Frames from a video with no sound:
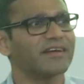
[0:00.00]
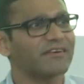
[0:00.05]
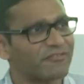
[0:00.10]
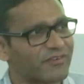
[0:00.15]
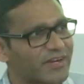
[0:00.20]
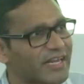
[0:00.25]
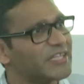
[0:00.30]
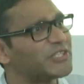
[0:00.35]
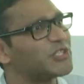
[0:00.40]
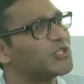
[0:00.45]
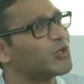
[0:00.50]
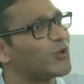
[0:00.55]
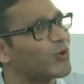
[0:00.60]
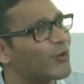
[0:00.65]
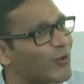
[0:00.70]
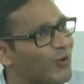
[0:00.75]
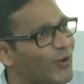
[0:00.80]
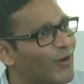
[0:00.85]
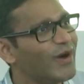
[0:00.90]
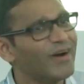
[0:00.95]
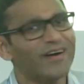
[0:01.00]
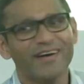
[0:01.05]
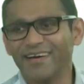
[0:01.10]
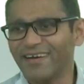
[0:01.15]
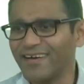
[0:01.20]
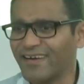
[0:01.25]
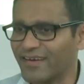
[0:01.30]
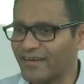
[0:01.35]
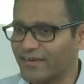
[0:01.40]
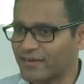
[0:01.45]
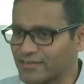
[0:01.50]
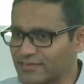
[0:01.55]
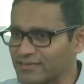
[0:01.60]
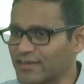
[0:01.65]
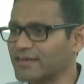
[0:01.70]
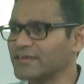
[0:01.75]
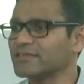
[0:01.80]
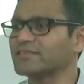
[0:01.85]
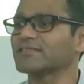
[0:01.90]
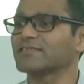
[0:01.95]
ratio
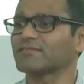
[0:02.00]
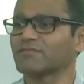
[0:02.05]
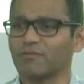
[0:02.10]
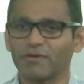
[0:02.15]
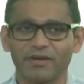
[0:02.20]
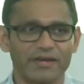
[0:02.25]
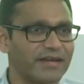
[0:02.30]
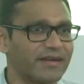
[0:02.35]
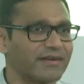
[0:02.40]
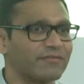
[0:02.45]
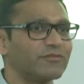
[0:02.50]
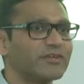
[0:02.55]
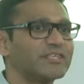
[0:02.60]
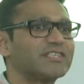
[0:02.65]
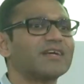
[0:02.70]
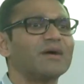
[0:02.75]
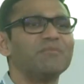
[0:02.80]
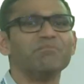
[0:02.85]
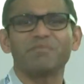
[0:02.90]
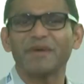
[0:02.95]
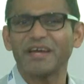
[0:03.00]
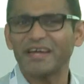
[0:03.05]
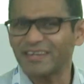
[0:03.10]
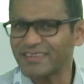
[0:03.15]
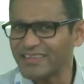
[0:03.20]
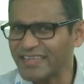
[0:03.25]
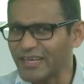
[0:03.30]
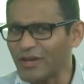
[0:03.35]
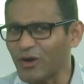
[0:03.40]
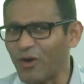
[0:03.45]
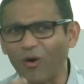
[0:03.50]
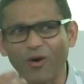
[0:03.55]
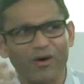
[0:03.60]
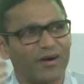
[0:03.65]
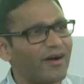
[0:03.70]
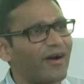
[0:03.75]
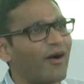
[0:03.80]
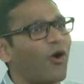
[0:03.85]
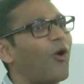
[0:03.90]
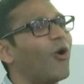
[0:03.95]
results which compare the
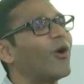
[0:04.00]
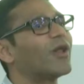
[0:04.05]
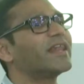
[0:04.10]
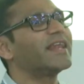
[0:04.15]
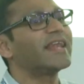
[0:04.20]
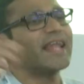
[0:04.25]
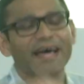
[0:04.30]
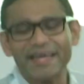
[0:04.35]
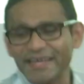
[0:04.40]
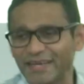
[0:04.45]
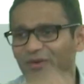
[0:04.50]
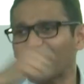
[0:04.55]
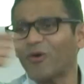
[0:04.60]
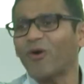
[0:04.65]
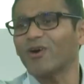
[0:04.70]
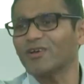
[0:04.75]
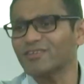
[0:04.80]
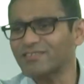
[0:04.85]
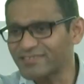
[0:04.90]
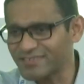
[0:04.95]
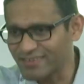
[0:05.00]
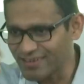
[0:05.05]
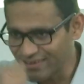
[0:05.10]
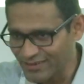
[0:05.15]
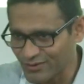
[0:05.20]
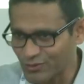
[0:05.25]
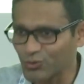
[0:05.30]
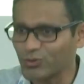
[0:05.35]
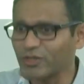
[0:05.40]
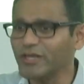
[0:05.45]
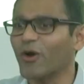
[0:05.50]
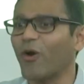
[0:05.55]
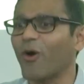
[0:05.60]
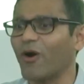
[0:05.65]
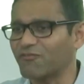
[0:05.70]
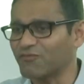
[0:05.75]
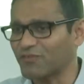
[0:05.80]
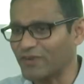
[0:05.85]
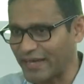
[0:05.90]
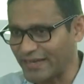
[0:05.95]
online cost to the
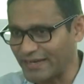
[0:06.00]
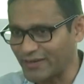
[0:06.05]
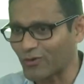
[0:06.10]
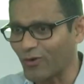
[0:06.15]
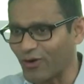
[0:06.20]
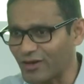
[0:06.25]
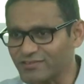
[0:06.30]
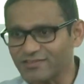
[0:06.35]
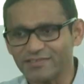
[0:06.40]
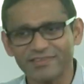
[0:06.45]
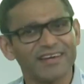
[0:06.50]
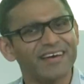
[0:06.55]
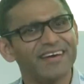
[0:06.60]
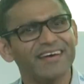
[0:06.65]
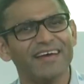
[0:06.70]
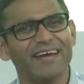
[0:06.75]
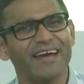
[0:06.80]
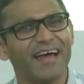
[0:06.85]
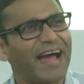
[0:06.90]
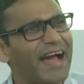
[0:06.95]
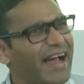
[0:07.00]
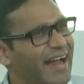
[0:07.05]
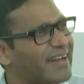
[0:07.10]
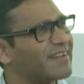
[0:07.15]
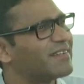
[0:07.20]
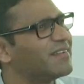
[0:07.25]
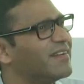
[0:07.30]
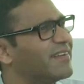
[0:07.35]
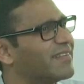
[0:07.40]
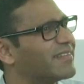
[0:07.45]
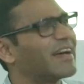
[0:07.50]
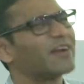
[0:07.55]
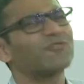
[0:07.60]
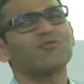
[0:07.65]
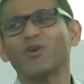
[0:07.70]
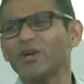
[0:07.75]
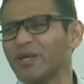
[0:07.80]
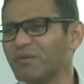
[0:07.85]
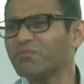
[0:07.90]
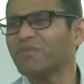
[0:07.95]
offline cost, and that
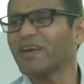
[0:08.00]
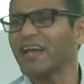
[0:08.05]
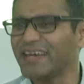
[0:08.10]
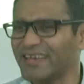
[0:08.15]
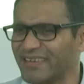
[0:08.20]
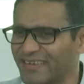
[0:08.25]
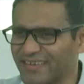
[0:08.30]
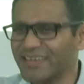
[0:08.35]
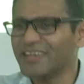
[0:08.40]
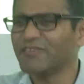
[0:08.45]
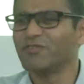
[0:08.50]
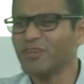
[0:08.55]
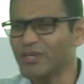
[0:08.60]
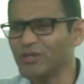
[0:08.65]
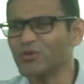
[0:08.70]
would imply, if we